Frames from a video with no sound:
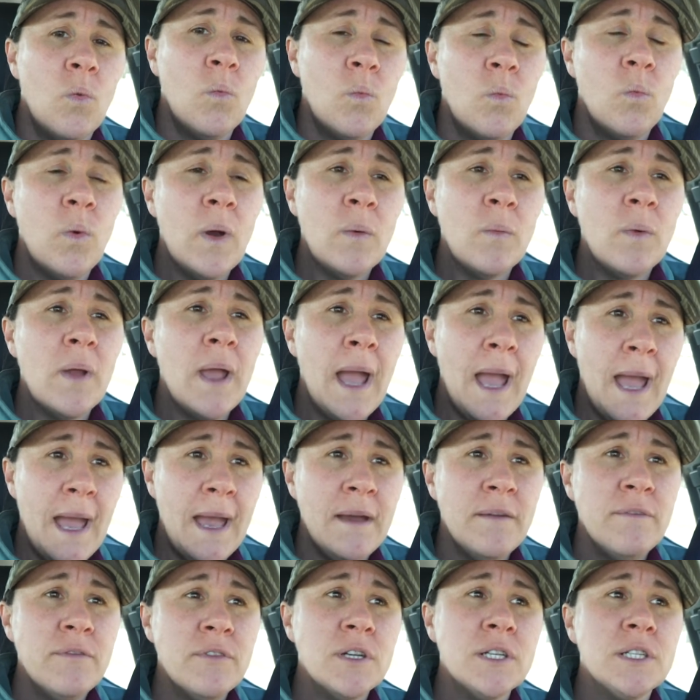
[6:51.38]
when we
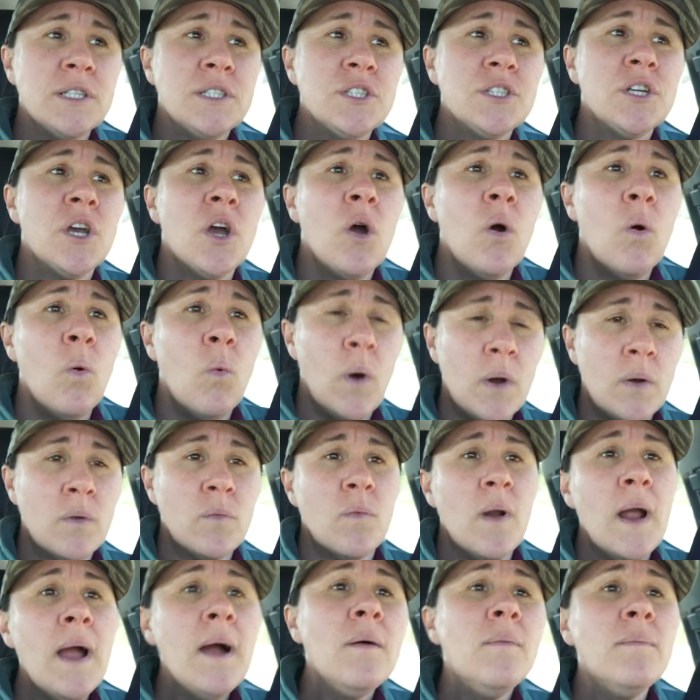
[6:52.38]
average 1
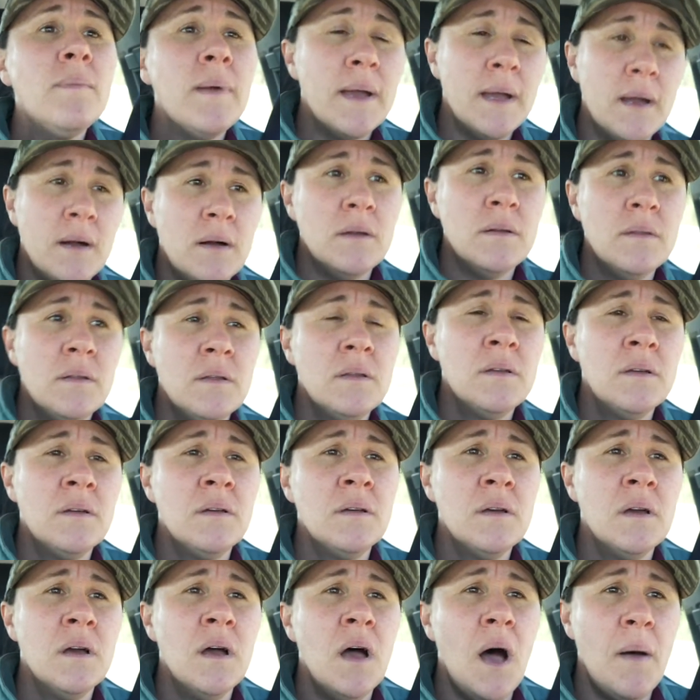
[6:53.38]
round bale
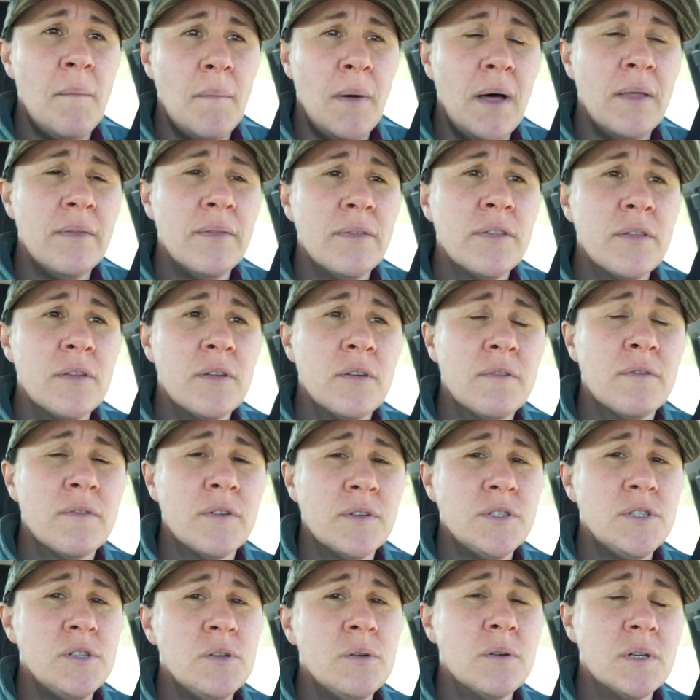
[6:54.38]
a month for
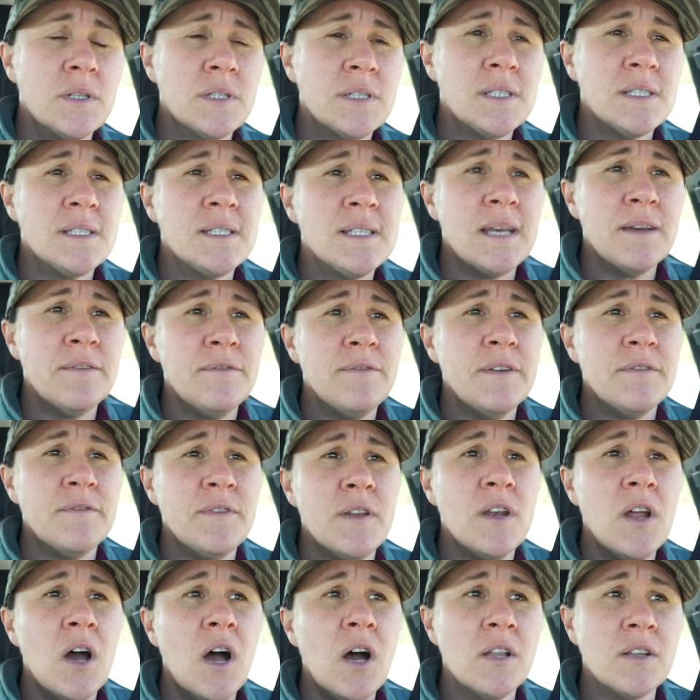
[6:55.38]
2 horses at
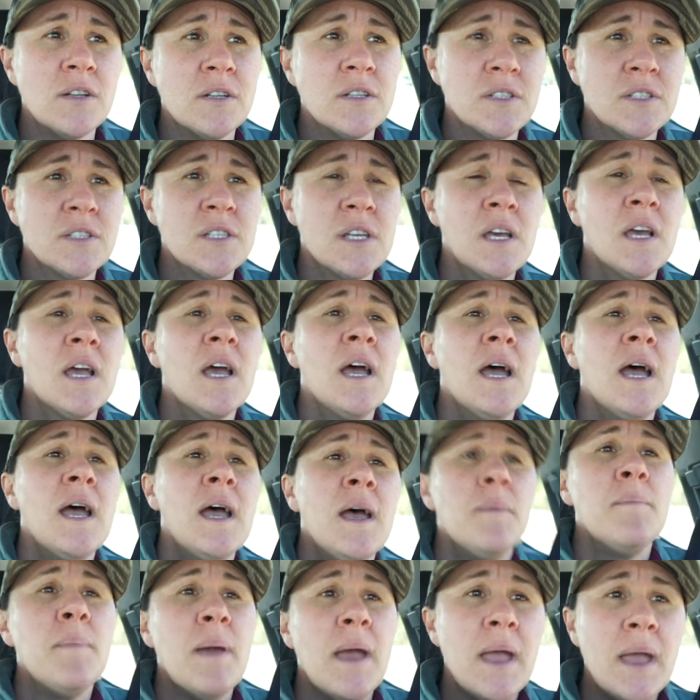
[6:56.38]
$50,
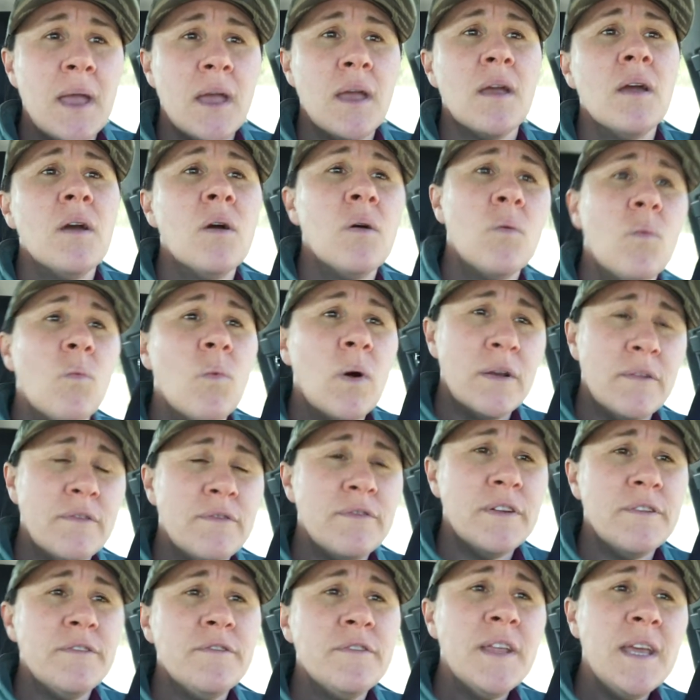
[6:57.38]
paying
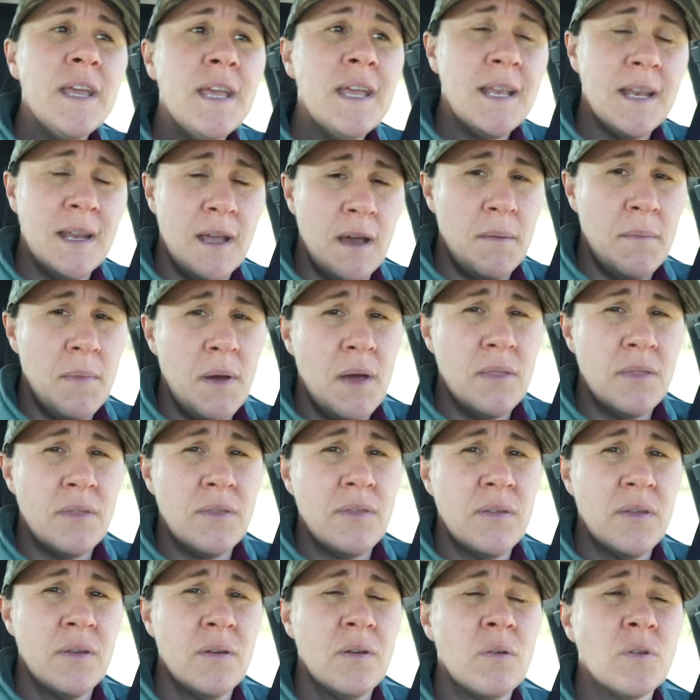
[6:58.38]
$115 a
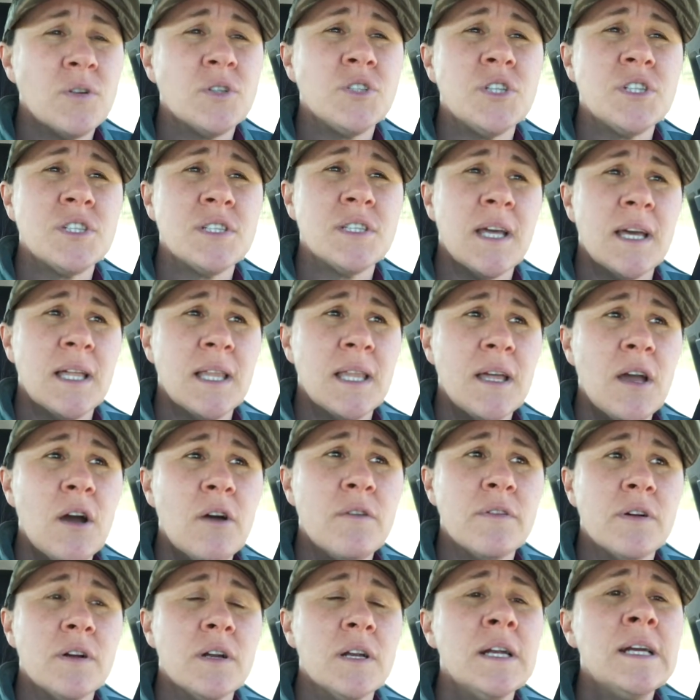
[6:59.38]
month, or just slightly
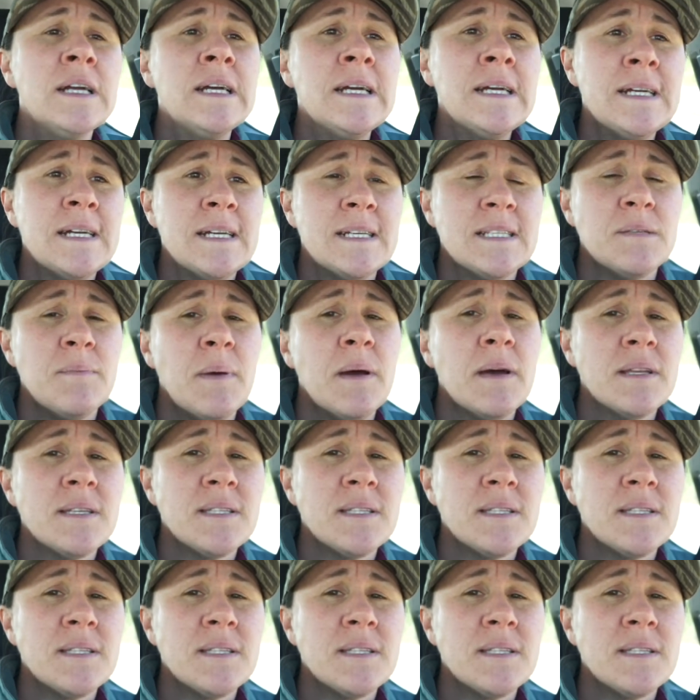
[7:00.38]
over, is about a